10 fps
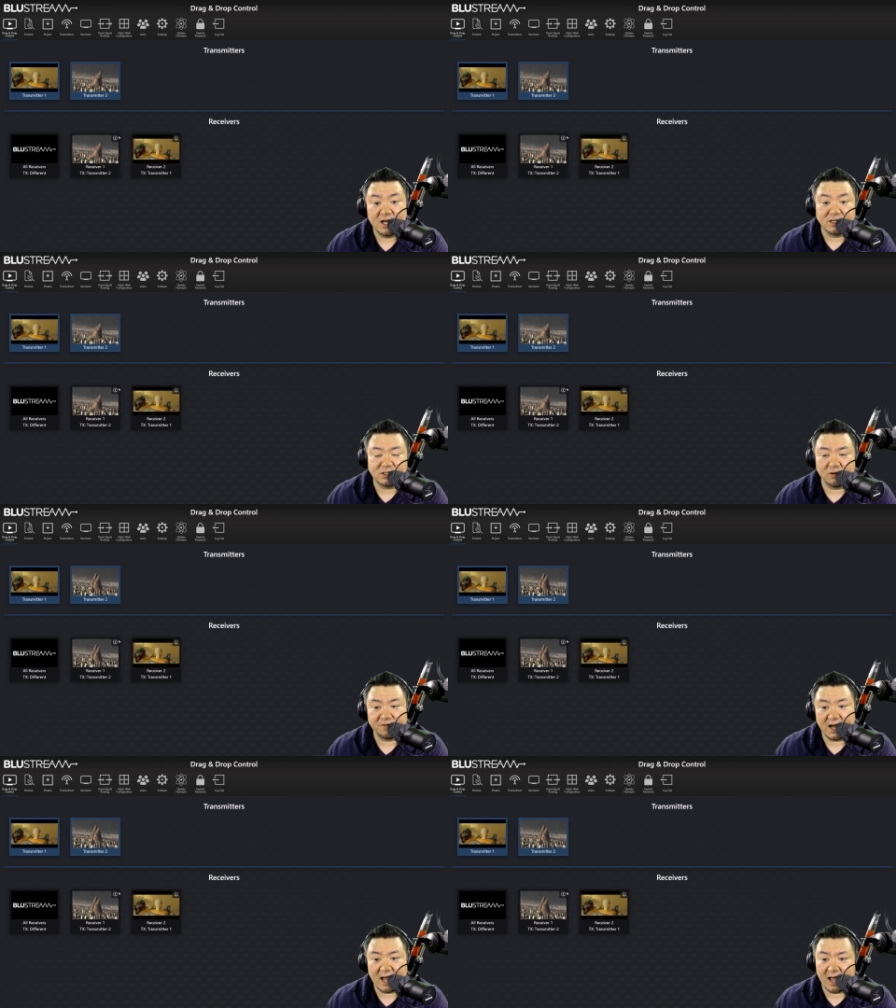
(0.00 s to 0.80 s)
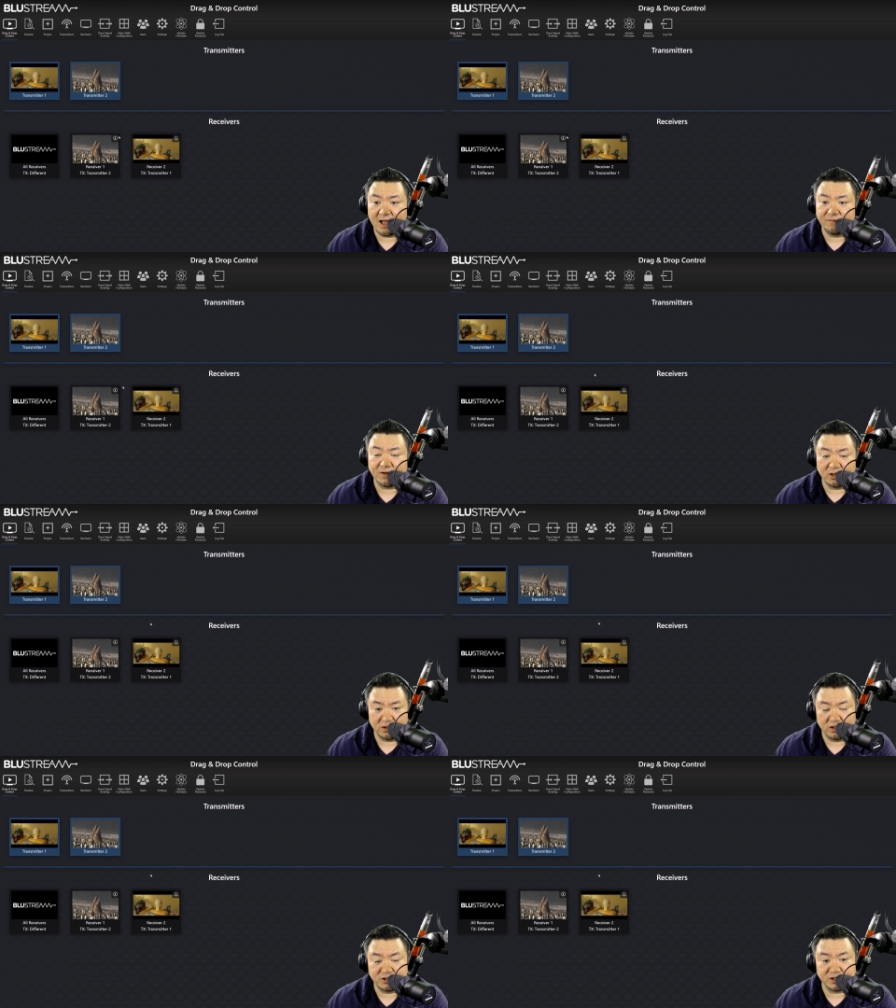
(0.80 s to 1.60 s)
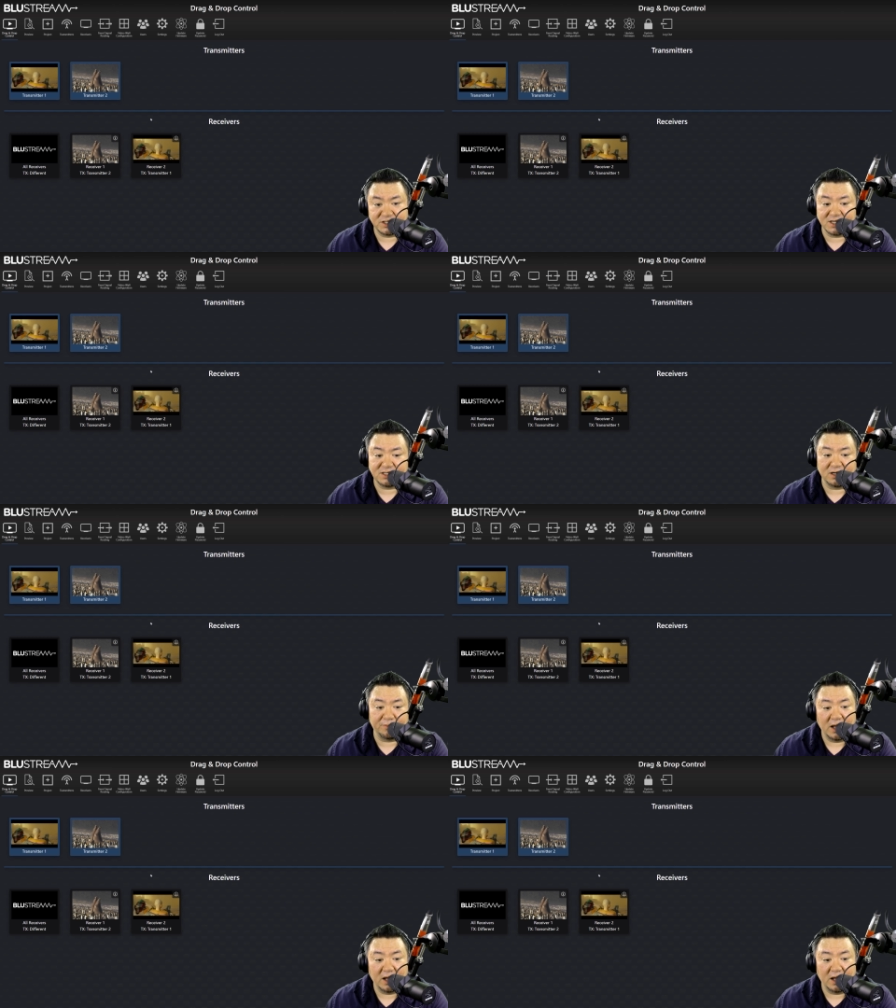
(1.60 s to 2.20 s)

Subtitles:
So if I have a larger system,